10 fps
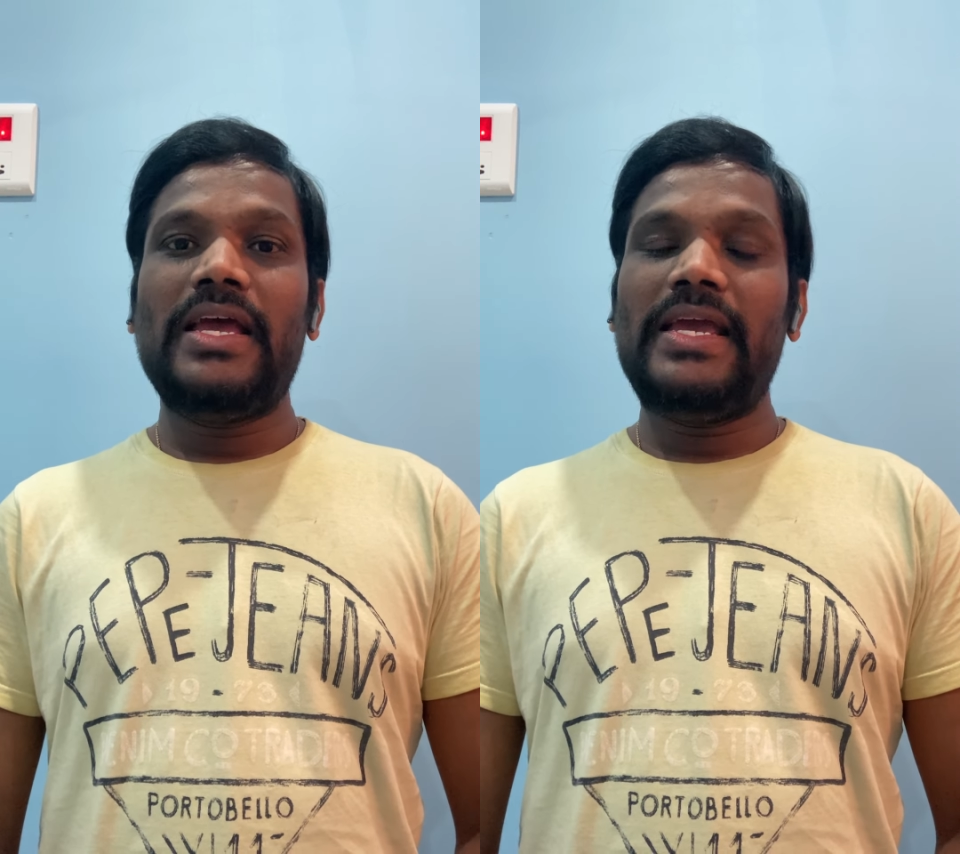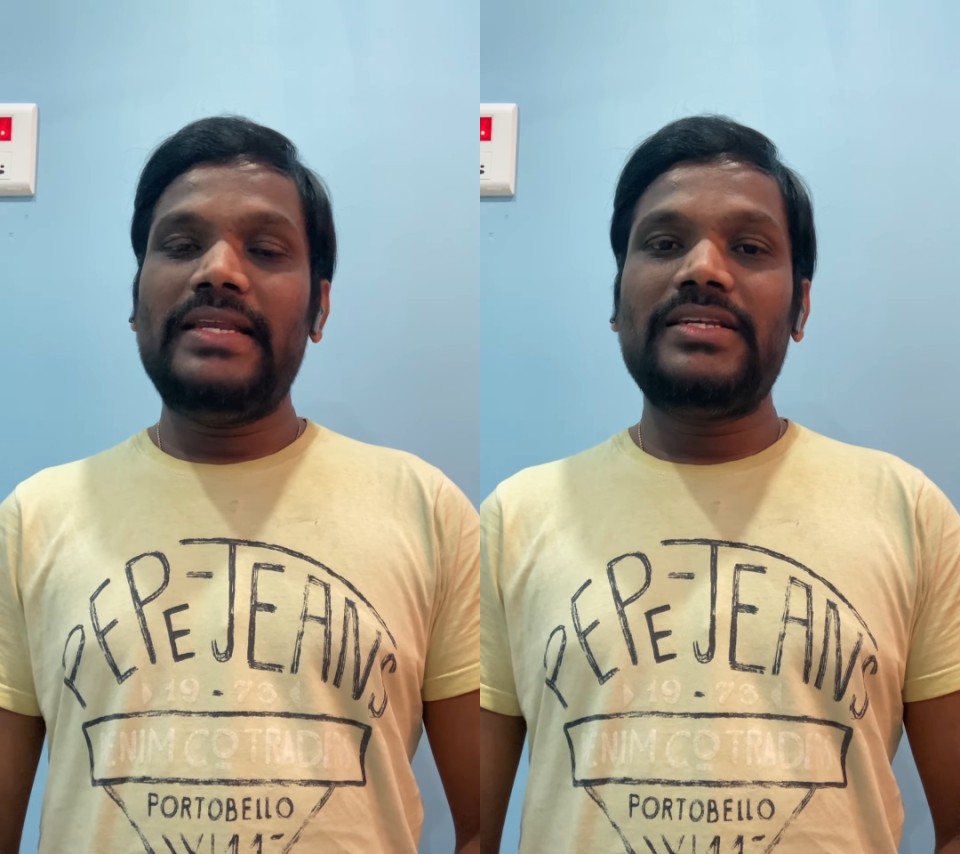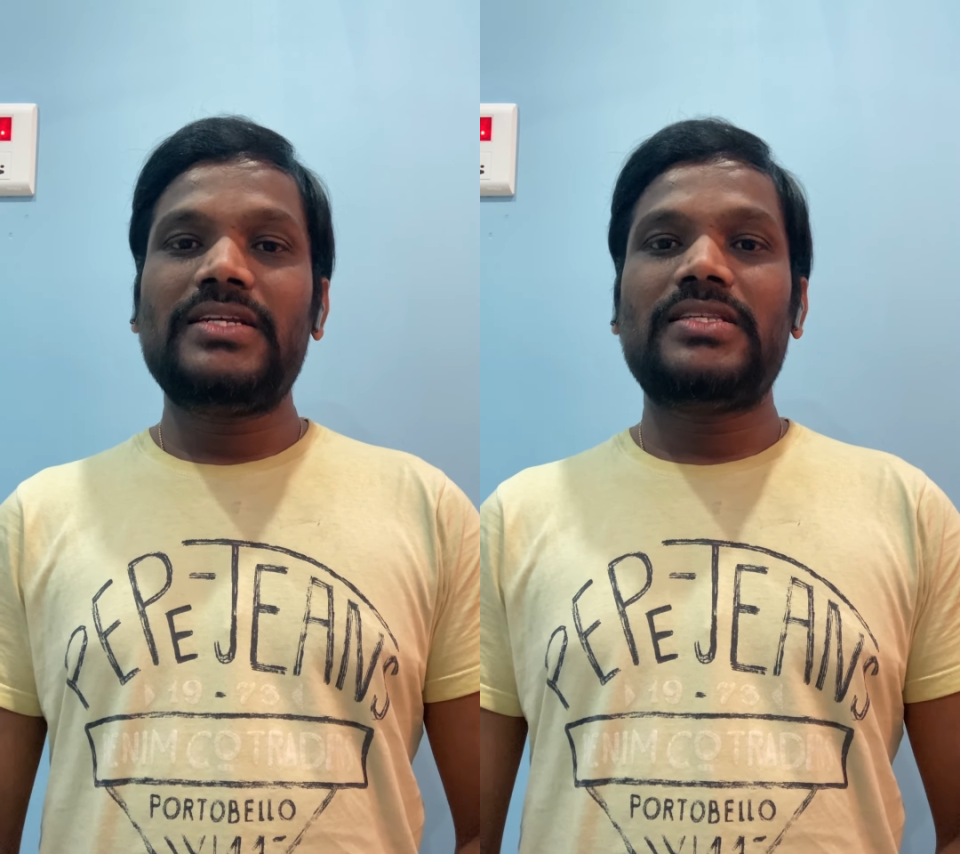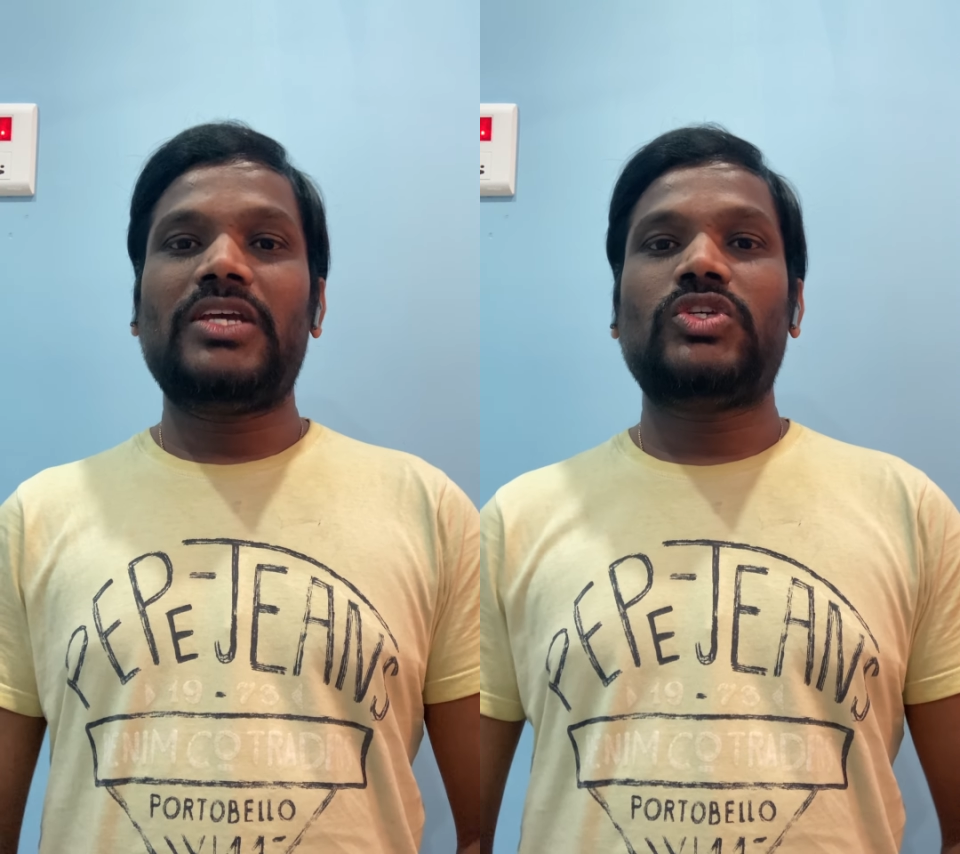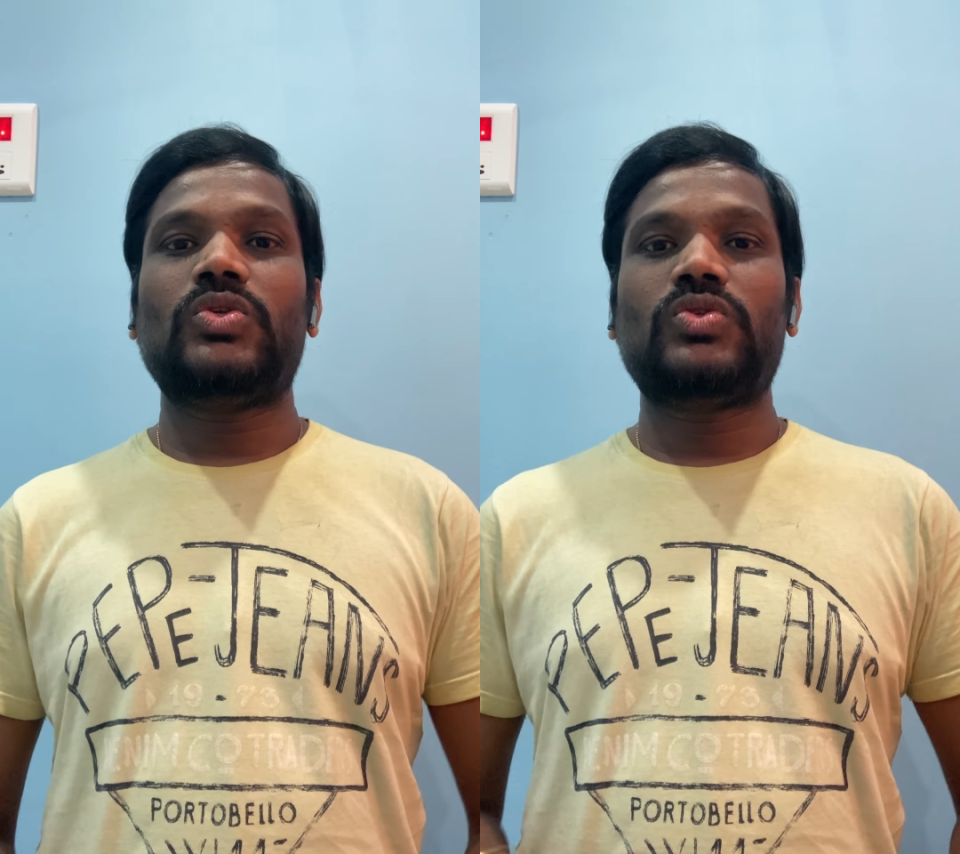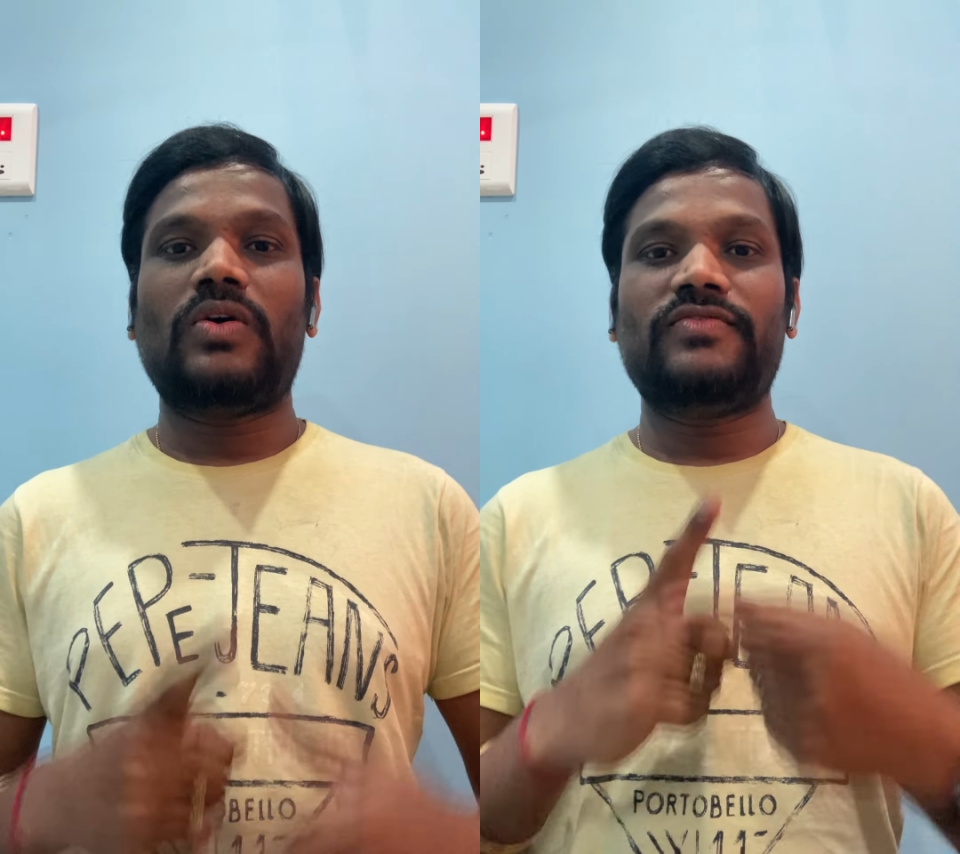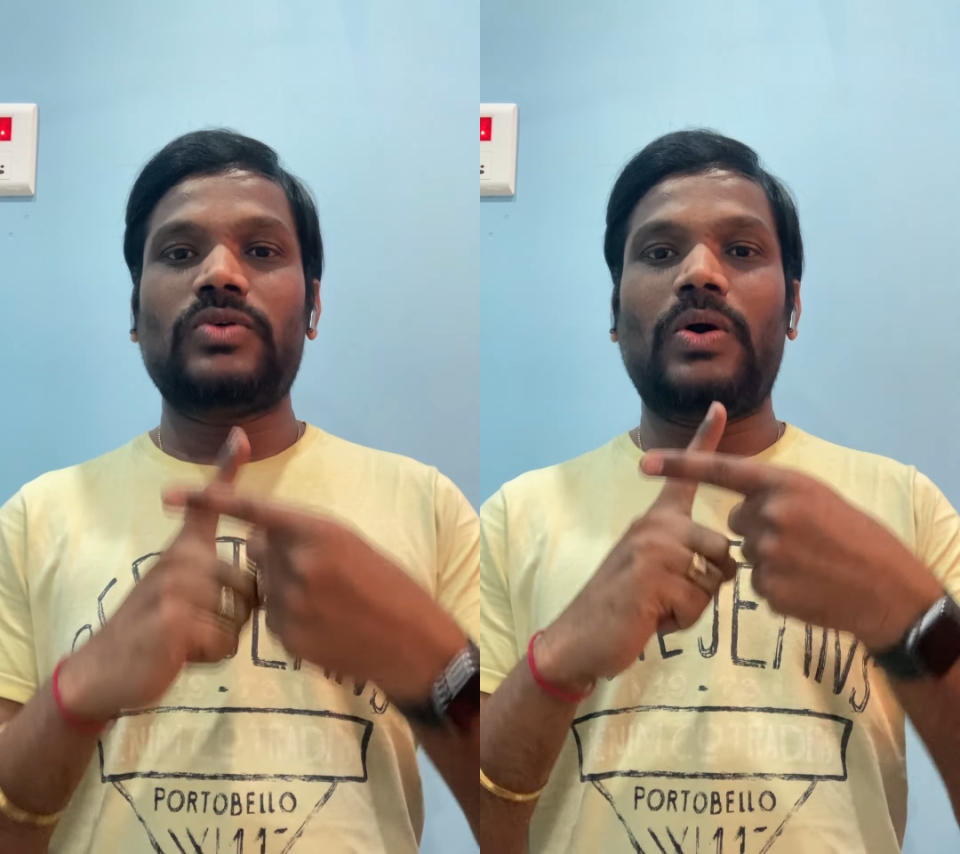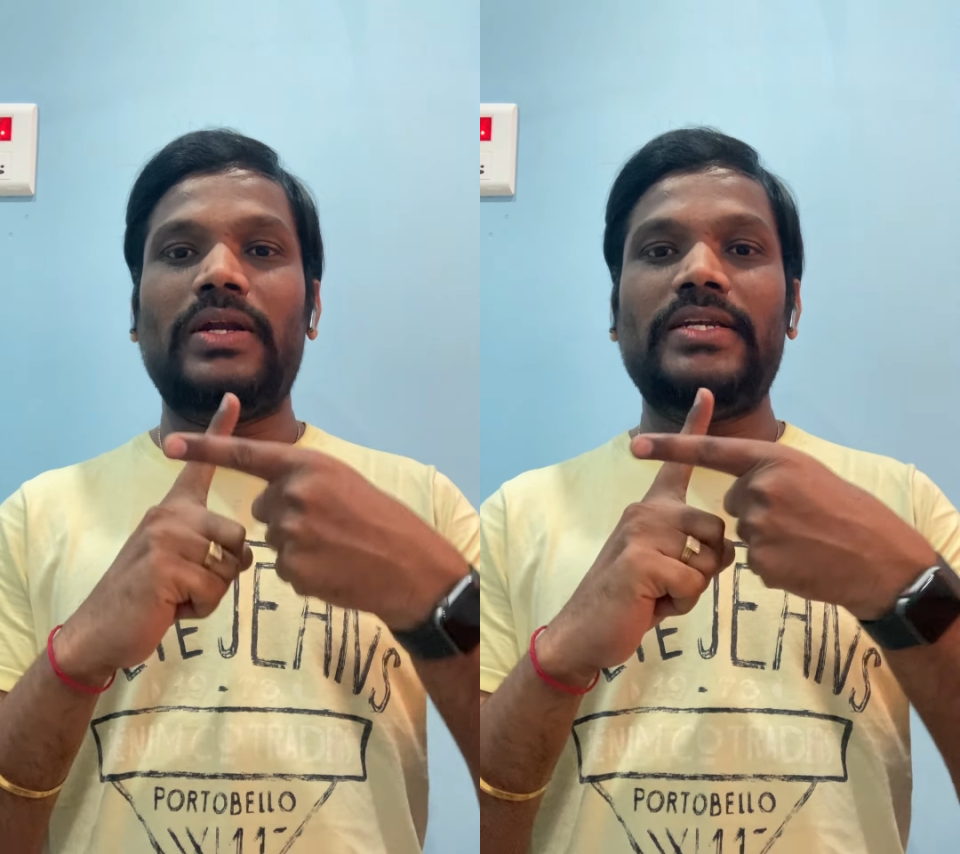intersections of
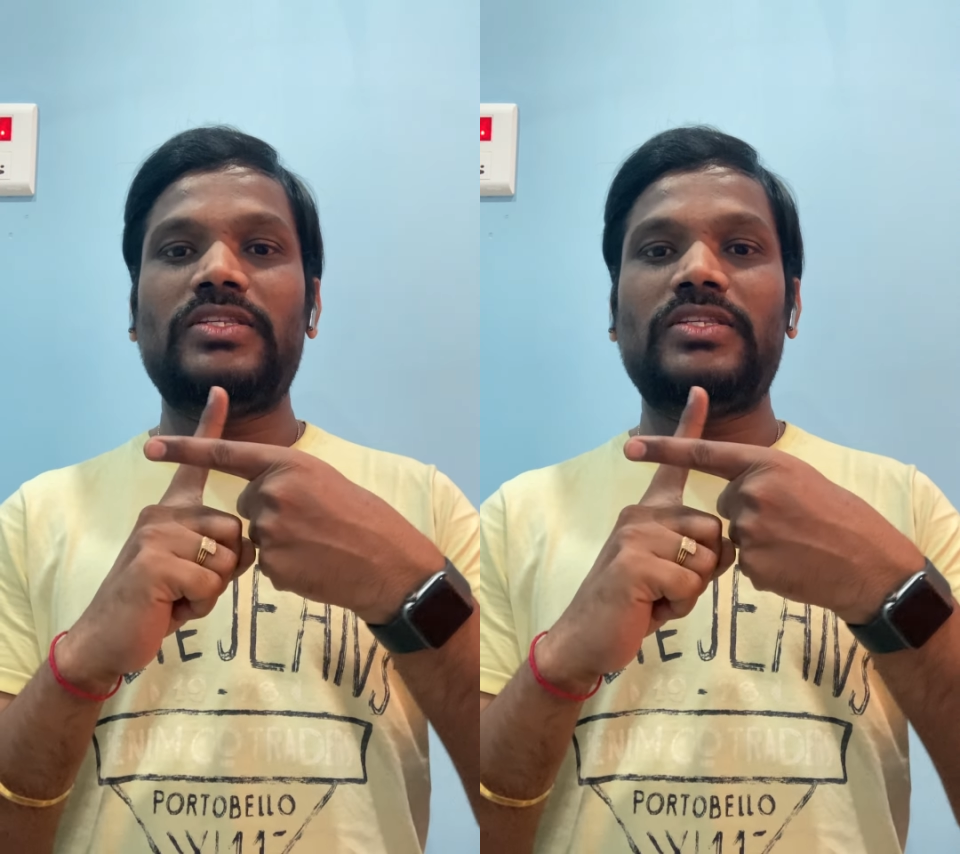solids,